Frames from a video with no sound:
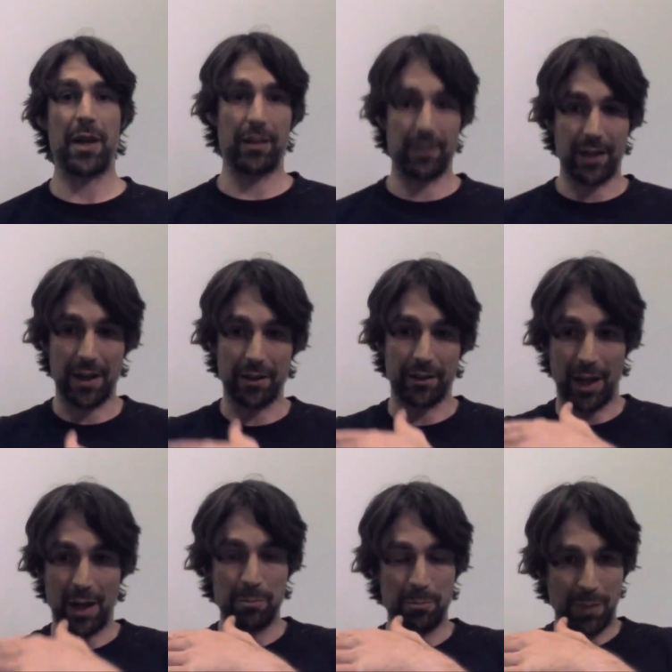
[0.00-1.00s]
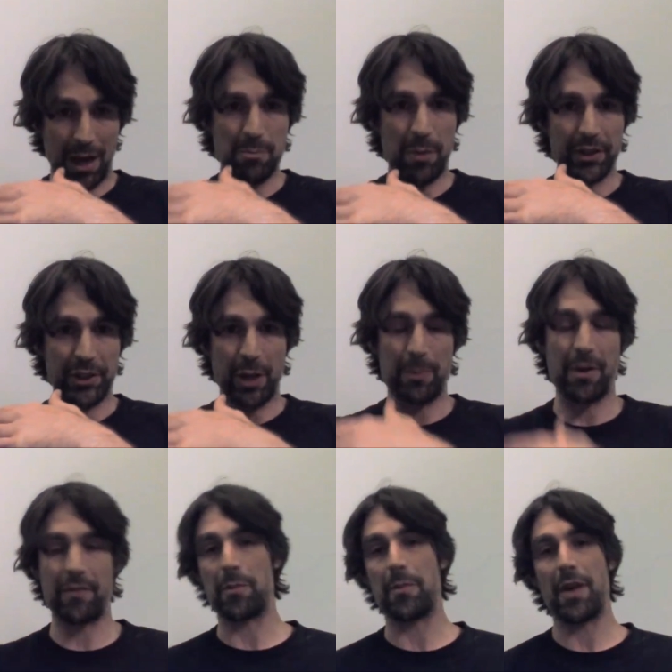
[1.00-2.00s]
depending on how bunched
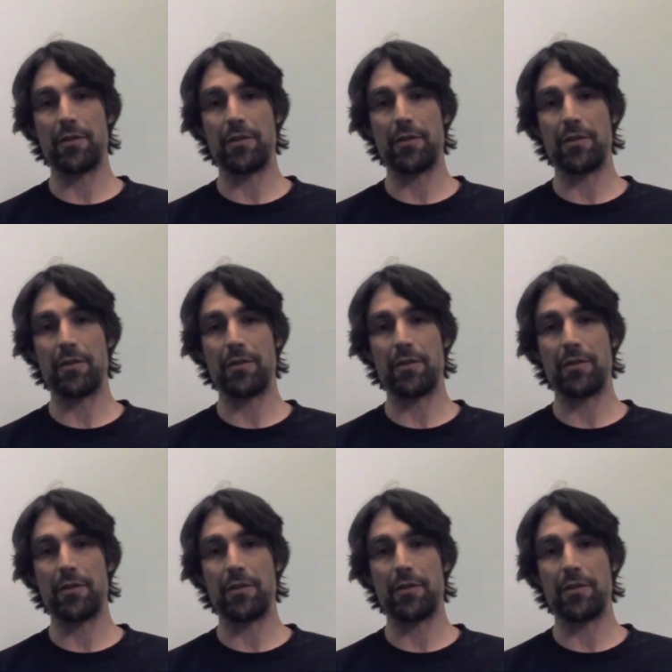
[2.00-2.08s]
up